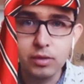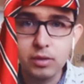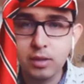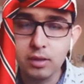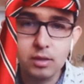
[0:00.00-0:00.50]

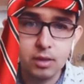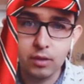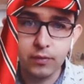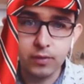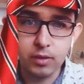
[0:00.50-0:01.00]
This is another
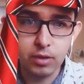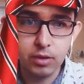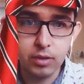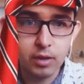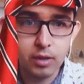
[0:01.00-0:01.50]
filter you
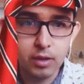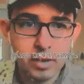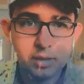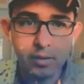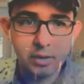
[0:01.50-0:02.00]
could use, et
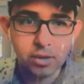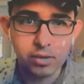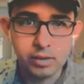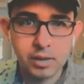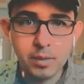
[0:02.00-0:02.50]
cetera, et cetera.
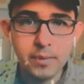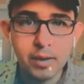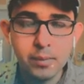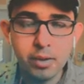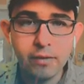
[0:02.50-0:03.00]
Some of them
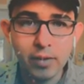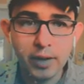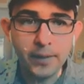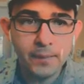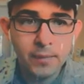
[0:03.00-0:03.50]
get pretty
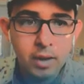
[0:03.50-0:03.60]
funny.